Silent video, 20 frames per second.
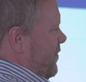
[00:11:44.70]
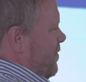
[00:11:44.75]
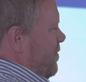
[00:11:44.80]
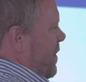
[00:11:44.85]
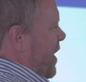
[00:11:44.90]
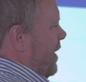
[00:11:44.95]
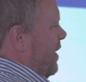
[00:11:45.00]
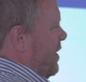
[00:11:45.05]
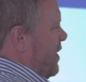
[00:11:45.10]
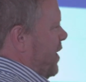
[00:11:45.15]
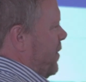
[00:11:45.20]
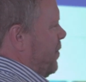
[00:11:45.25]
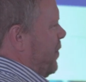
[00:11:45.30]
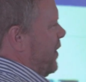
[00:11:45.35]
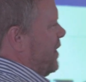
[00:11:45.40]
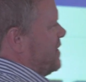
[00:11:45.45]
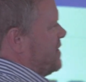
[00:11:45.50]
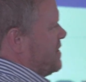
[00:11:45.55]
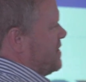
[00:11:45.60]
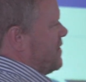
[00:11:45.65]
many
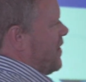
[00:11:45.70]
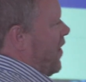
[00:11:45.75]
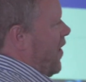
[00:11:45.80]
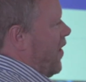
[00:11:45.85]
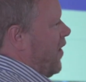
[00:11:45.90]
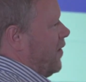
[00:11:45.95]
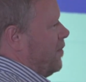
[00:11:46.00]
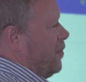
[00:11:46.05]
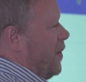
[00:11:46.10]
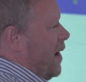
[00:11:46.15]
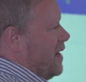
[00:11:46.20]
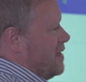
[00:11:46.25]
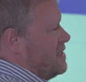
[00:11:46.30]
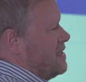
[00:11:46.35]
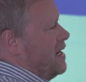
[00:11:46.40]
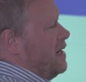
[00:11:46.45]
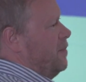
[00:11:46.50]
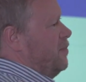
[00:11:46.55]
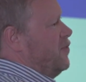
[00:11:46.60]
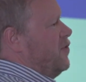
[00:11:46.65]
companies start by
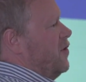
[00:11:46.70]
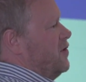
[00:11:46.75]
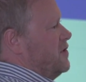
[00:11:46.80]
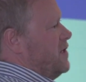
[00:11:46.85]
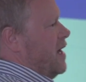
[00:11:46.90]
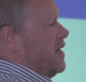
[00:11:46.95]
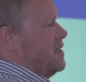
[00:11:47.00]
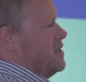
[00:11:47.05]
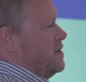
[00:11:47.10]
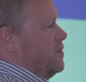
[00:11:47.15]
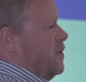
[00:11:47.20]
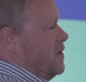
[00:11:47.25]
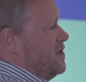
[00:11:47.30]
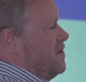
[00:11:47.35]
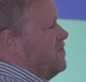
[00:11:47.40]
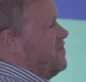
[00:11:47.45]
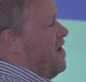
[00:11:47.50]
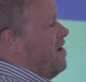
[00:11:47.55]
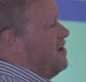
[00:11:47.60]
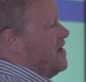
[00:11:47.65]
selling projects, which are
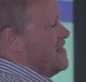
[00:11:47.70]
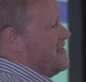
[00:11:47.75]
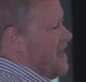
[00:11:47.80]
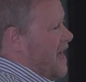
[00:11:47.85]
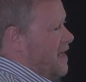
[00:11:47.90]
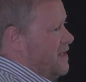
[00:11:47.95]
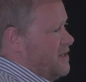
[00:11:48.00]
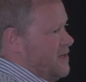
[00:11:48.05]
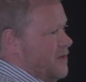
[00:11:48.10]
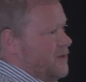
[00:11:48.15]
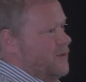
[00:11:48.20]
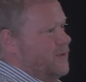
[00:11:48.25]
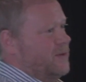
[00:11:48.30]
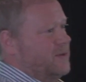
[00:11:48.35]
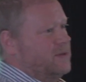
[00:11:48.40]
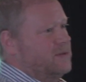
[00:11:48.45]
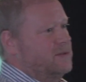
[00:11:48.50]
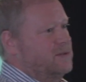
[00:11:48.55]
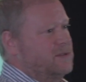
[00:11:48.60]
very tactical